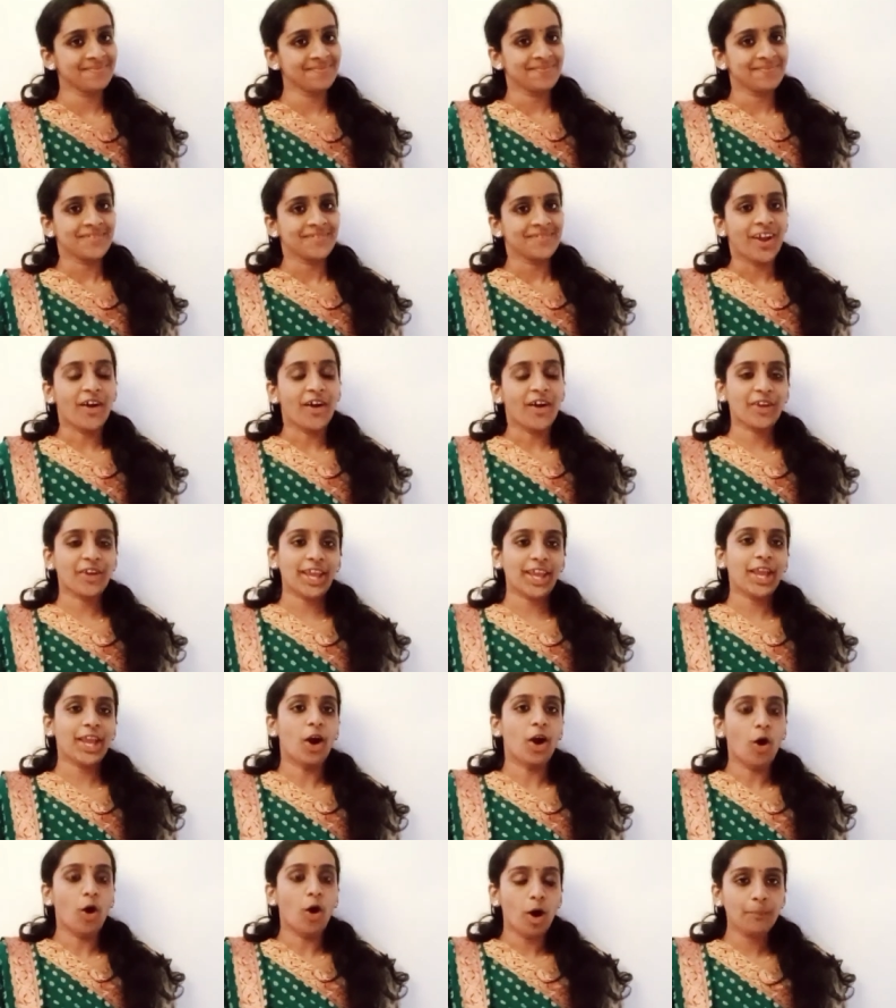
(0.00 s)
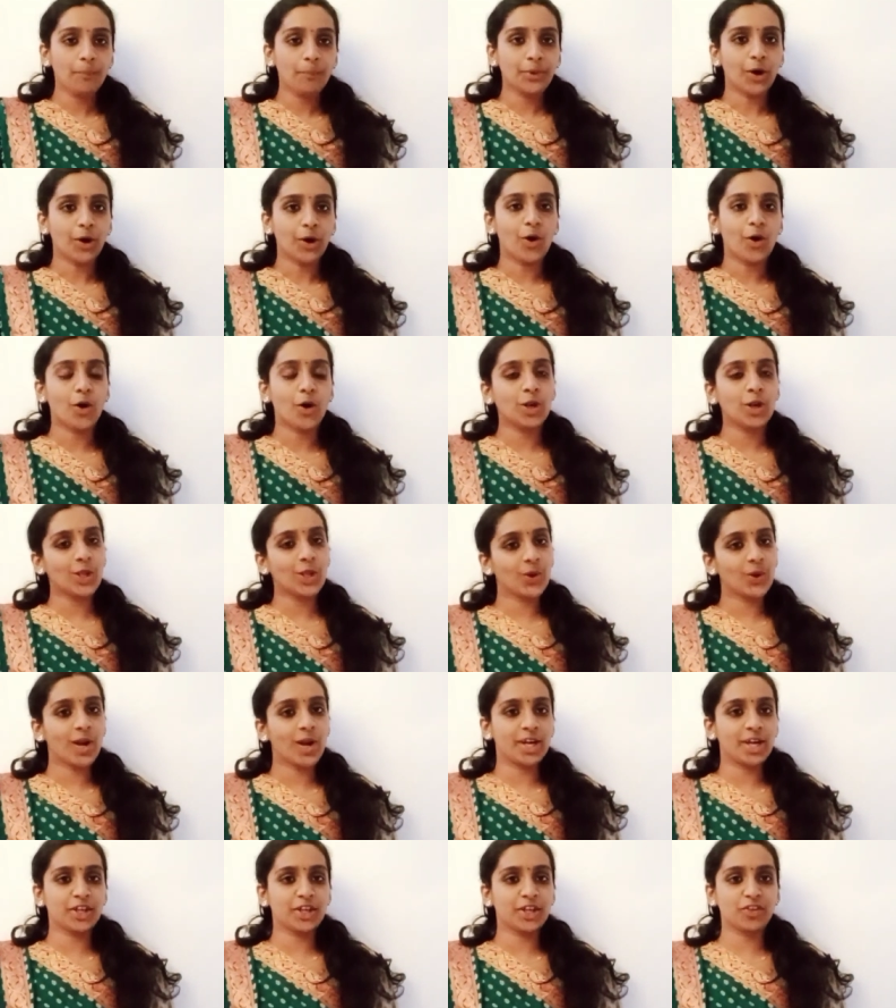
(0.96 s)
Okay, hope all you
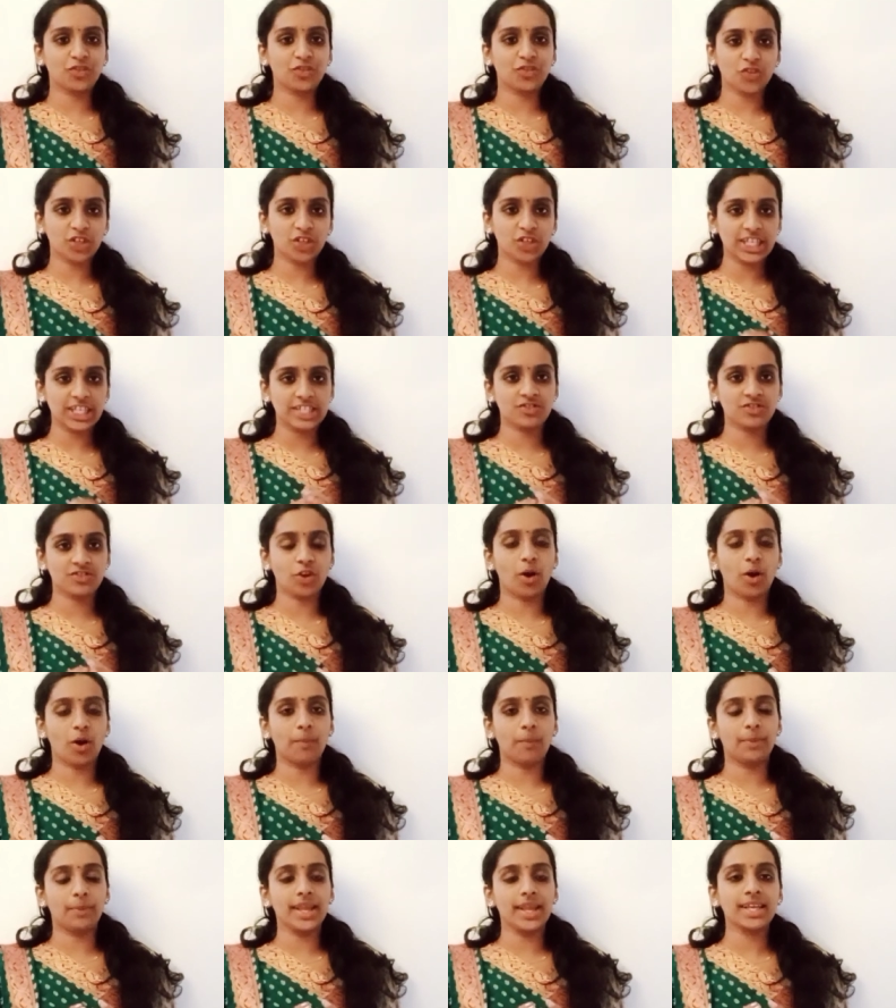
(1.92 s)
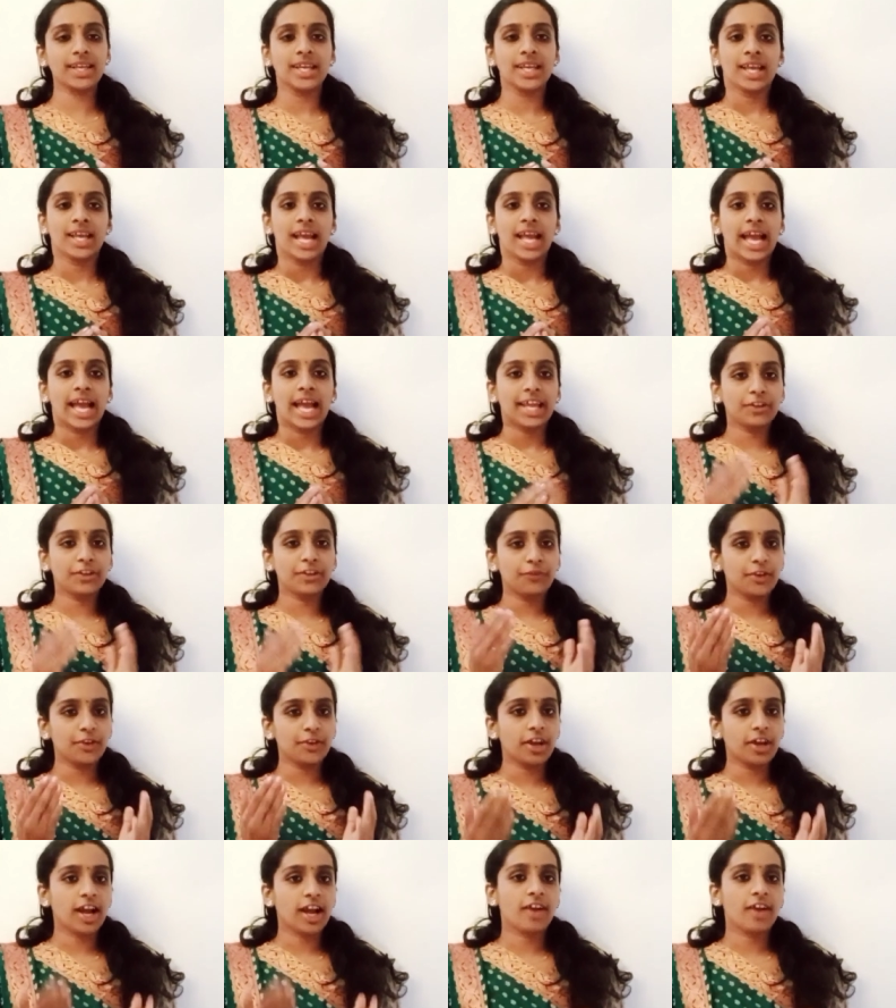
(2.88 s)
understood this topic, and if
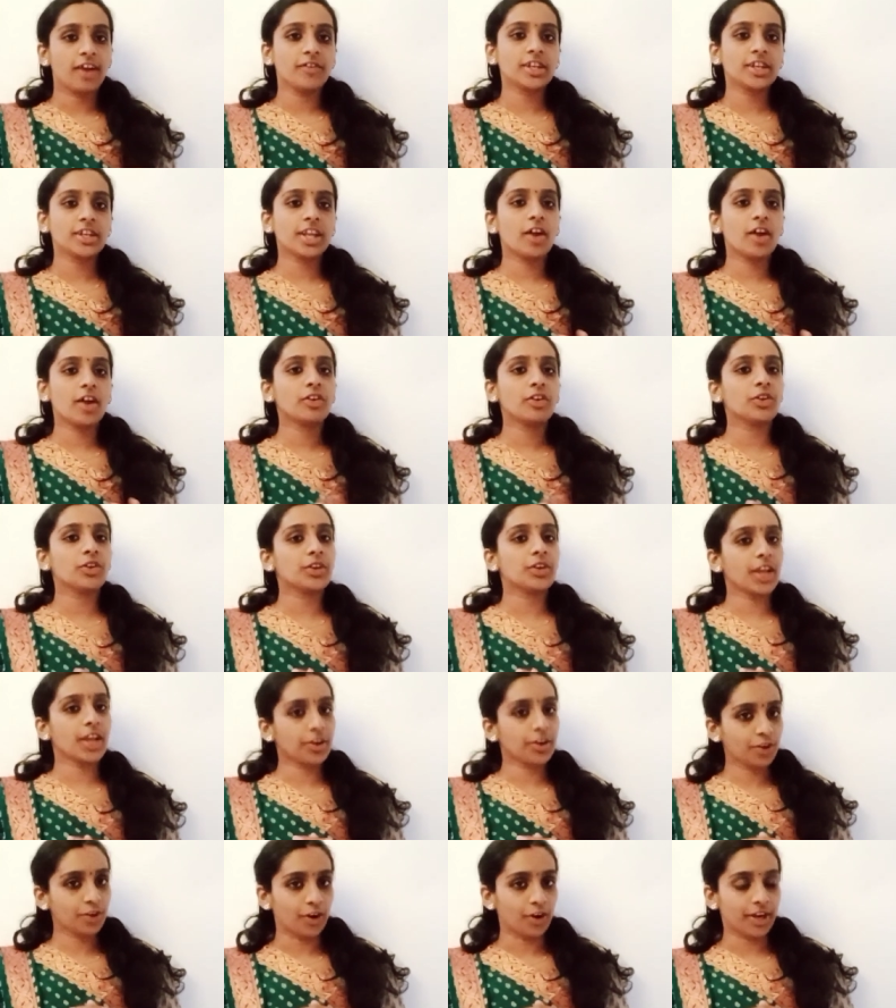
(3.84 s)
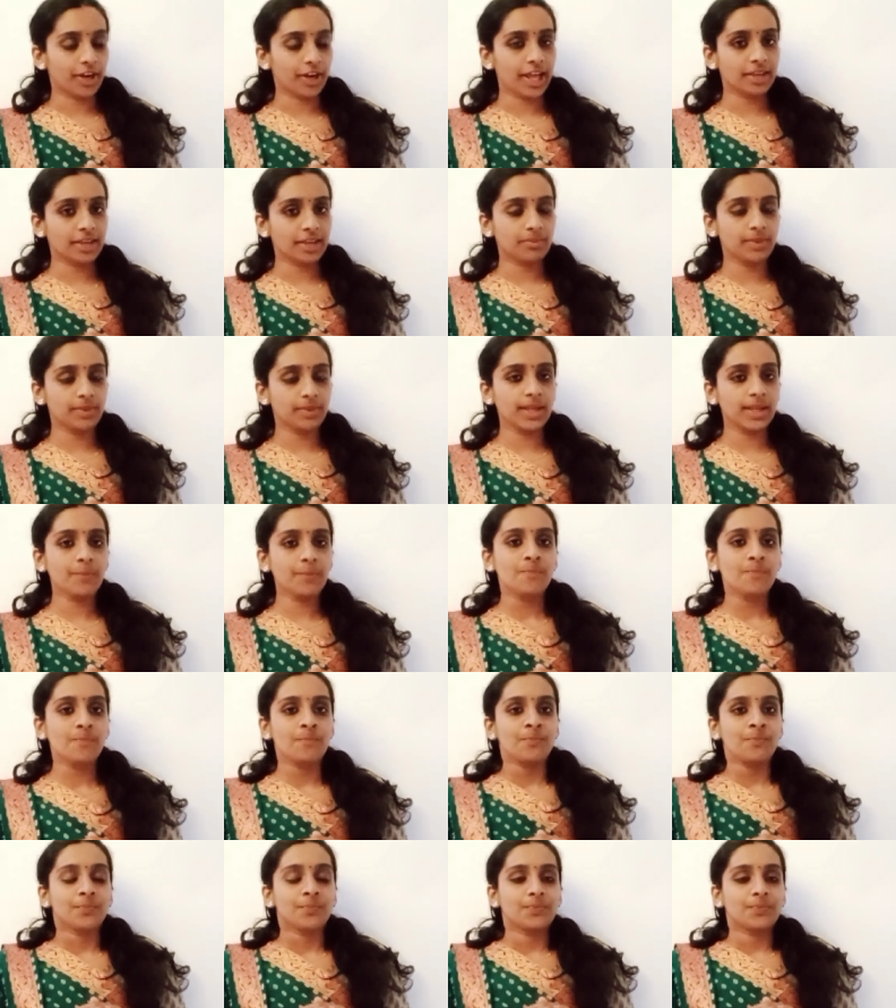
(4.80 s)
you having doubt you can contact me.
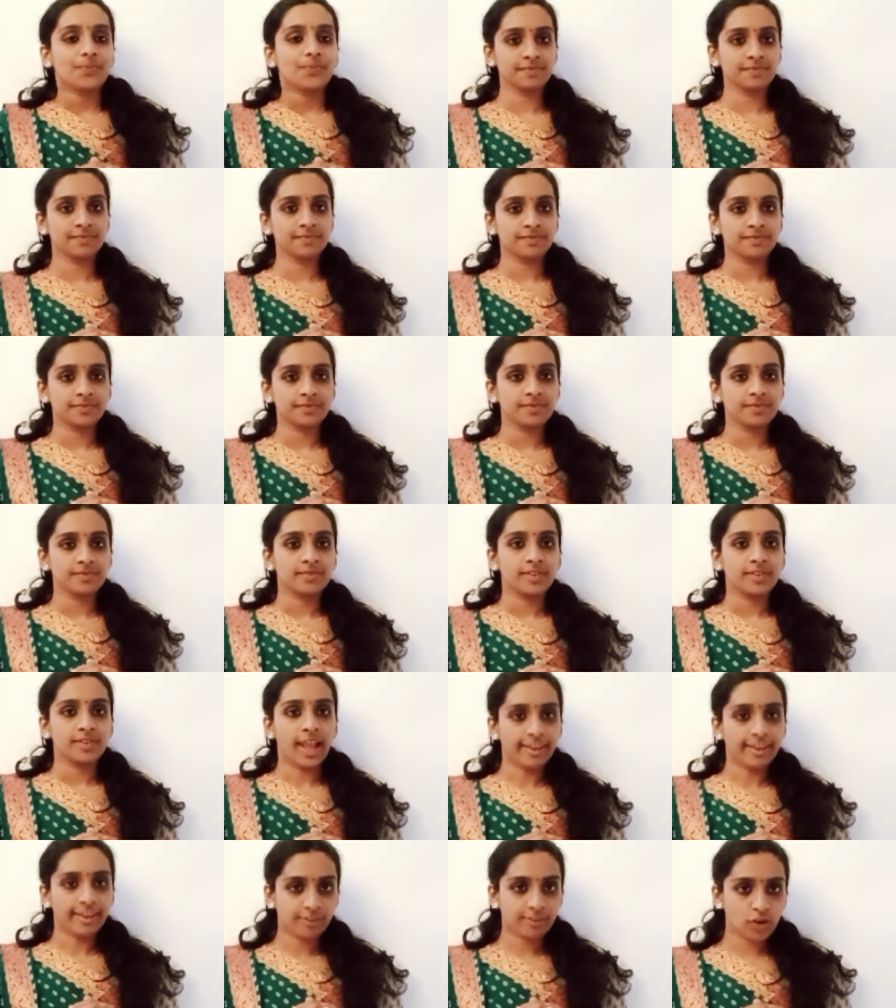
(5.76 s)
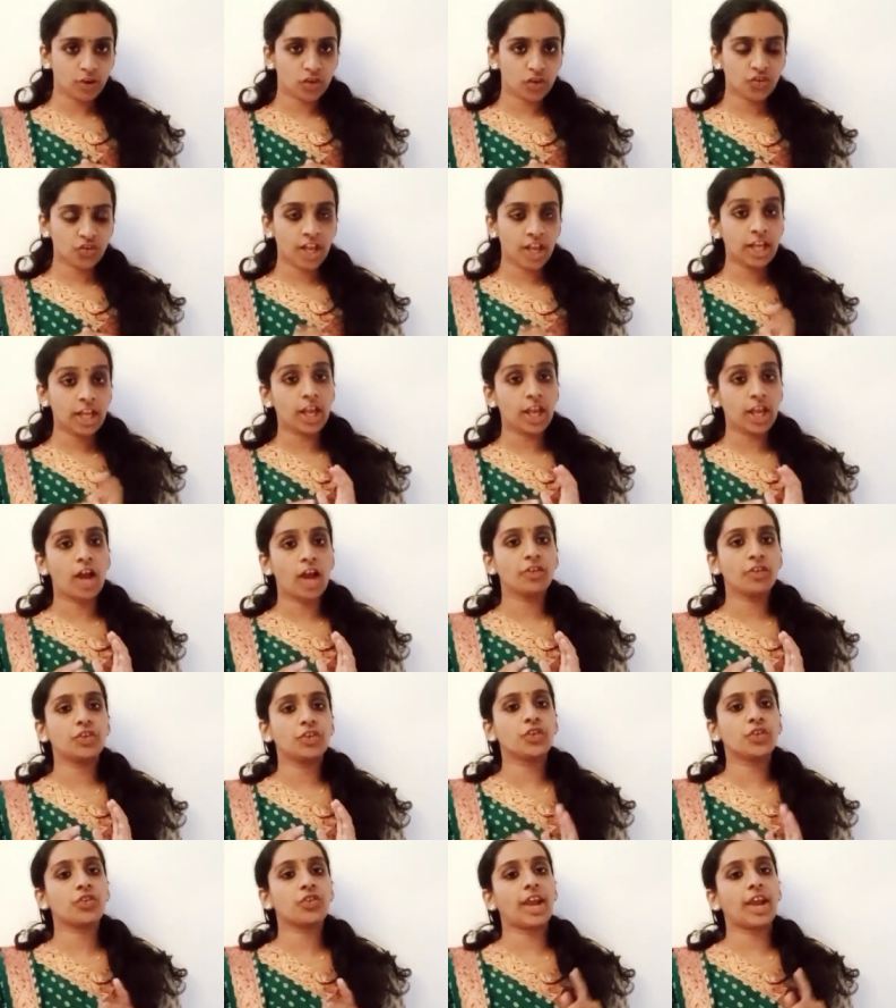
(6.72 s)
As usual, you have
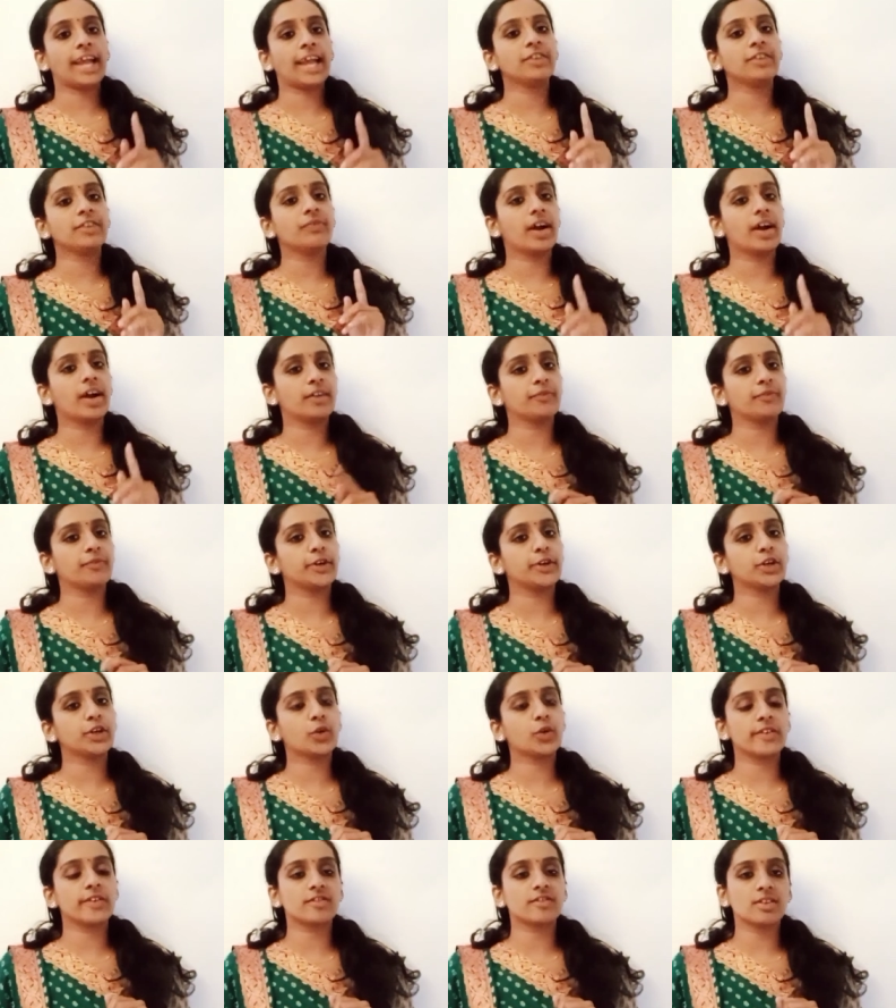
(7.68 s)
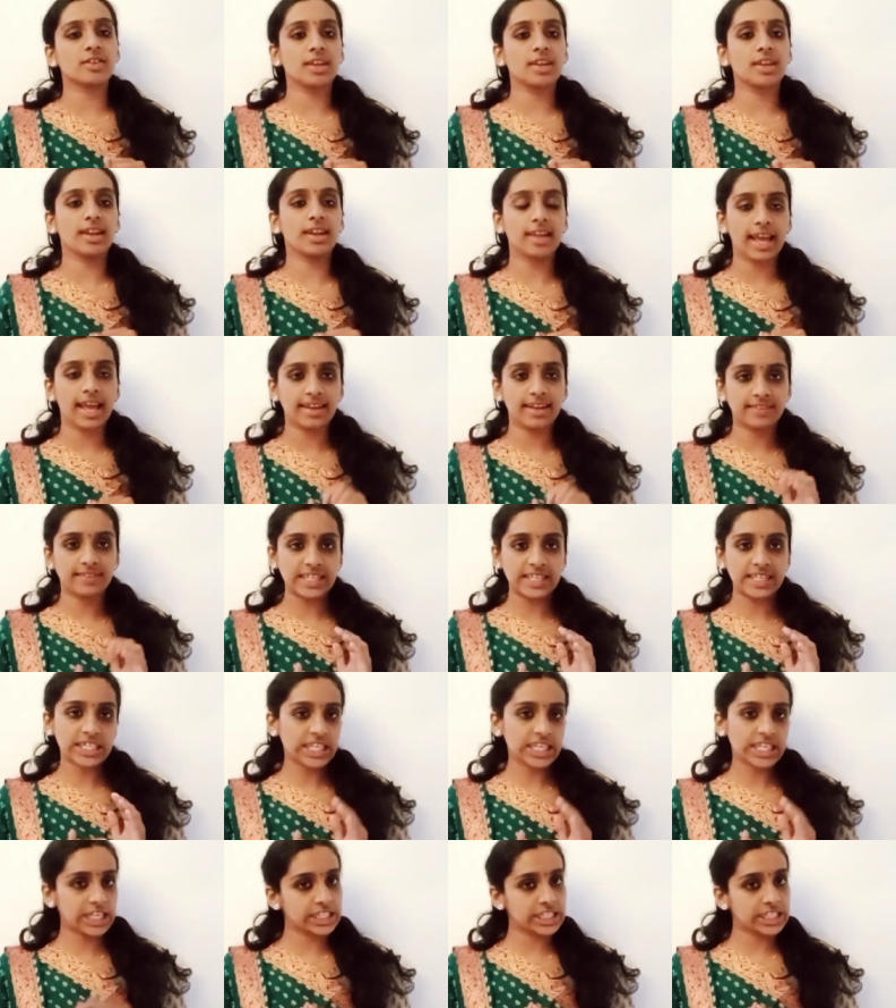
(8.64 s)
to write one word question and answer
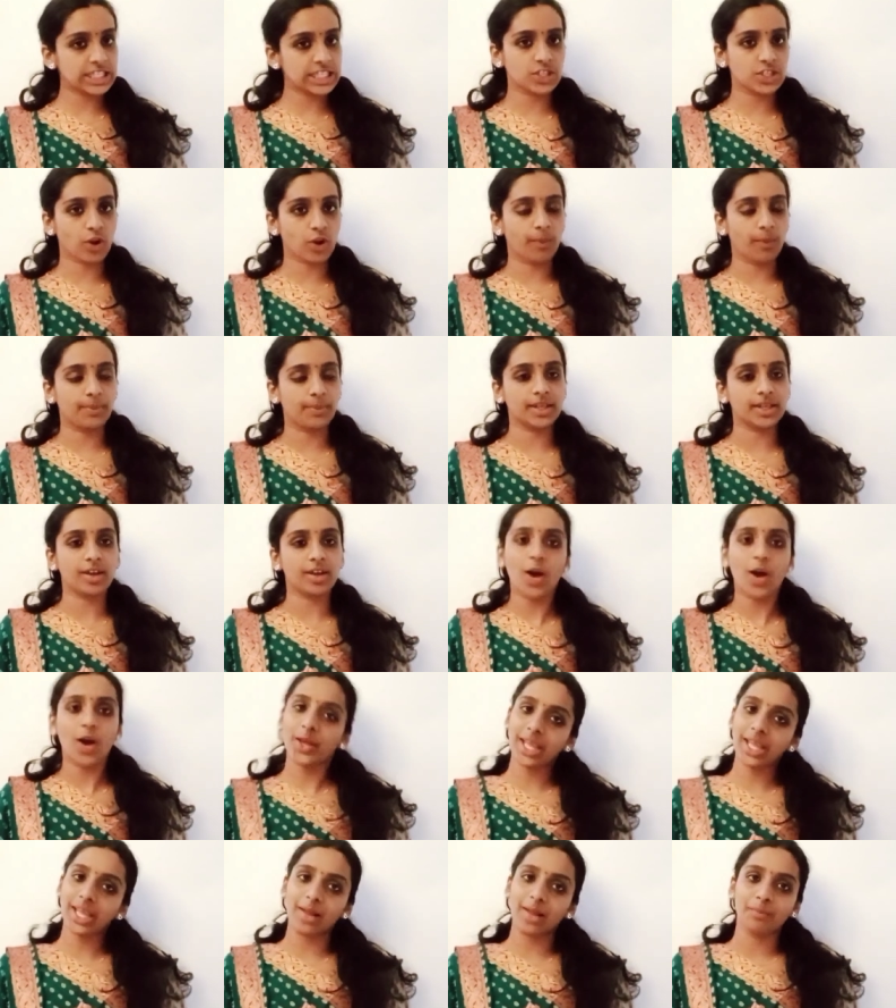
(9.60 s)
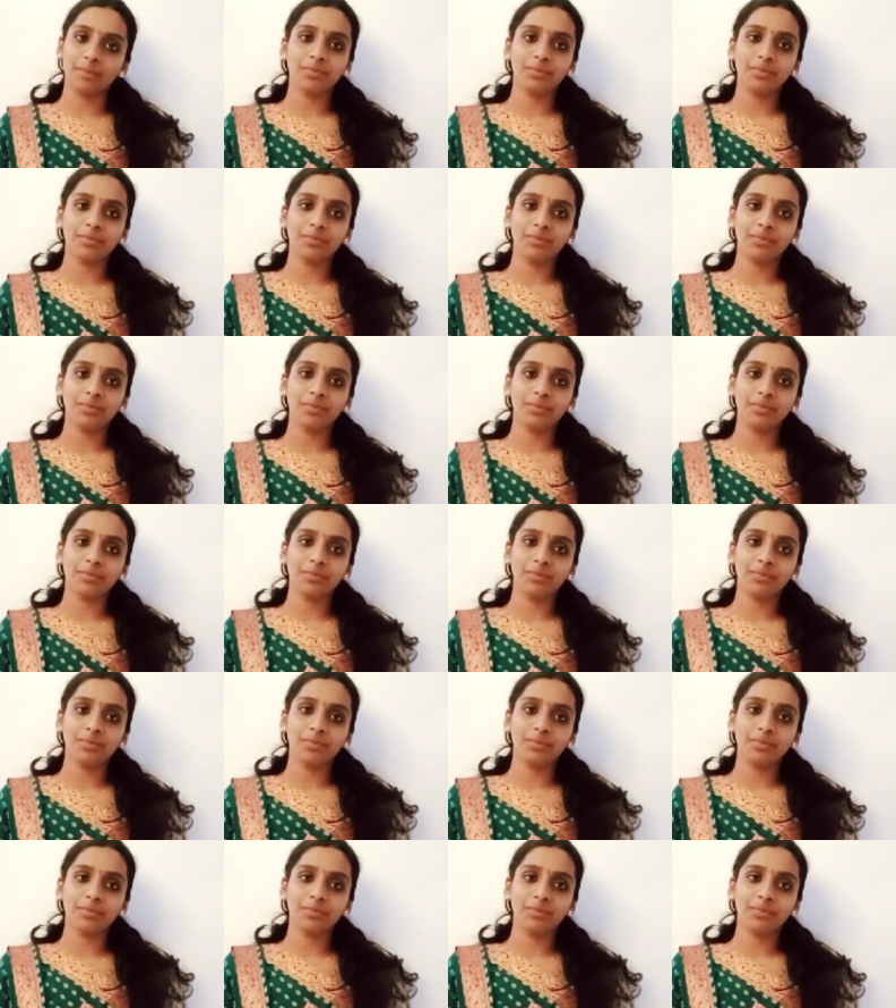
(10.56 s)
till this topic. Okay,